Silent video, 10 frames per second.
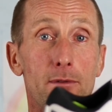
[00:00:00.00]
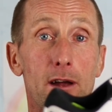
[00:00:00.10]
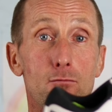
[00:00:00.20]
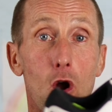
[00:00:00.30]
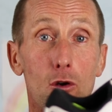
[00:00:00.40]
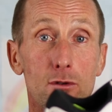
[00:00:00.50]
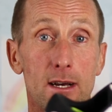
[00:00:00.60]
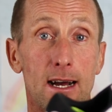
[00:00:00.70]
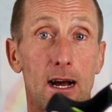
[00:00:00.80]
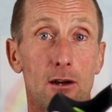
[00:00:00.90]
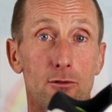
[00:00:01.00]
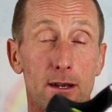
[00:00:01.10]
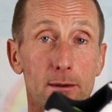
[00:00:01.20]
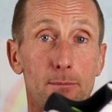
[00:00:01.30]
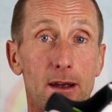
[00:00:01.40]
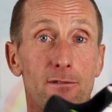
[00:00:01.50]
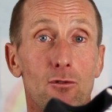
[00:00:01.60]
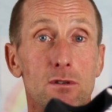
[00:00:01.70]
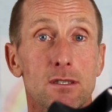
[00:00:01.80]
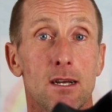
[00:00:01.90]
that road ground impact
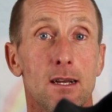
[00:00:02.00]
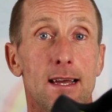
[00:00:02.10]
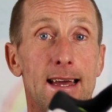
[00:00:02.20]
force,